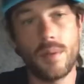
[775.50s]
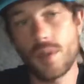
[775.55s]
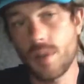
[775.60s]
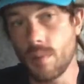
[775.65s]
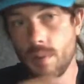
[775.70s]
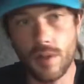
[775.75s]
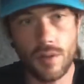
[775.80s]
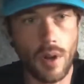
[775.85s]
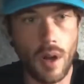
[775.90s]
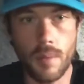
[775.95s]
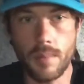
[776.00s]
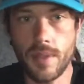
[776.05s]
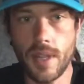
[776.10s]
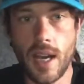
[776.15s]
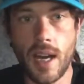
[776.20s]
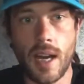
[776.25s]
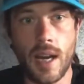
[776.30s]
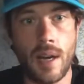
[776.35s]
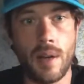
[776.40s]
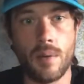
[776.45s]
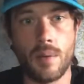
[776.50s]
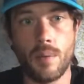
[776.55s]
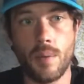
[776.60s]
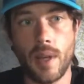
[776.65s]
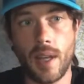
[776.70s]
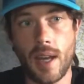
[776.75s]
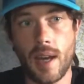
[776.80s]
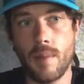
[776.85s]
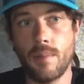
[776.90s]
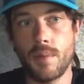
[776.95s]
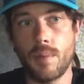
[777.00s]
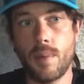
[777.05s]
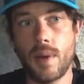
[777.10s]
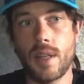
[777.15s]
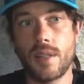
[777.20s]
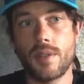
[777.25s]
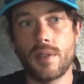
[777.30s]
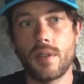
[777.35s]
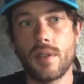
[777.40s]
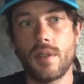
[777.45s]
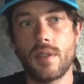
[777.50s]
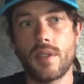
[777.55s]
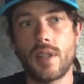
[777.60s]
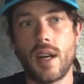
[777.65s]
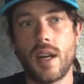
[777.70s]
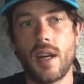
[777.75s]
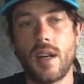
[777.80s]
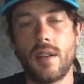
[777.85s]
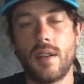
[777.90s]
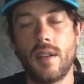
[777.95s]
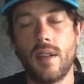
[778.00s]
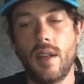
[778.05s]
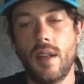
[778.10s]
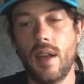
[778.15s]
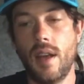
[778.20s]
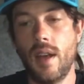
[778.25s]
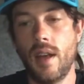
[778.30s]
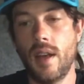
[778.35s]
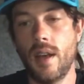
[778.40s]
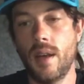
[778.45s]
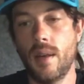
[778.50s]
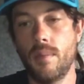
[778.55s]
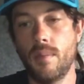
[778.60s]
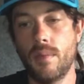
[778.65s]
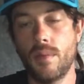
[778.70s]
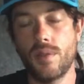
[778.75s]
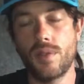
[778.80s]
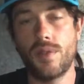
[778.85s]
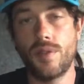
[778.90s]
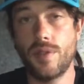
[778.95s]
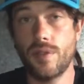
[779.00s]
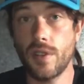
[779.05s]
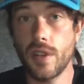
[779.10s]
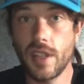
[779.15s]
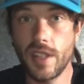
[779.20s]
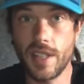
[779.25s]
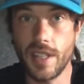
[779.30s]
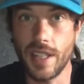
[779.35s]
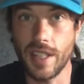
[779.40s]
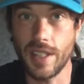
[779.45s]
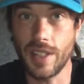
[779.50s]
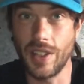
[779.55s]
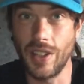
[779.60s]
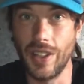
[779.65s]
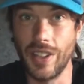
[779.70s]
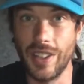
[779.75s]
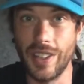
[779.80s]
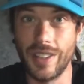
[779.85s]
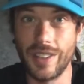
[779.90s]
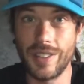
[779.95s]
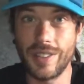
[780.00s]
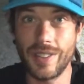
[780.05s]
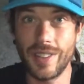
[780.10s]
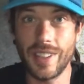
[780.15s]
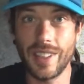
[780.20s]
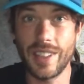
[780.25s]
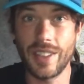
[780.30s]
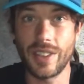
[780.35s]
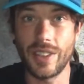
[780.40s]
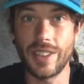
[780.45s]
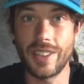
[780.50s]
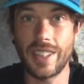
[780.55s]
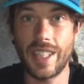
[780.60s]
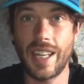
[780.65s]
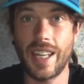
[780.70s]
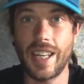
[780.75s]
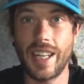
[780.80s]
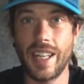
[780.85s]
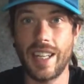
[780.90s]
we dropped down, we camped by Scote Tarn. It was freezing cold, a really cold night.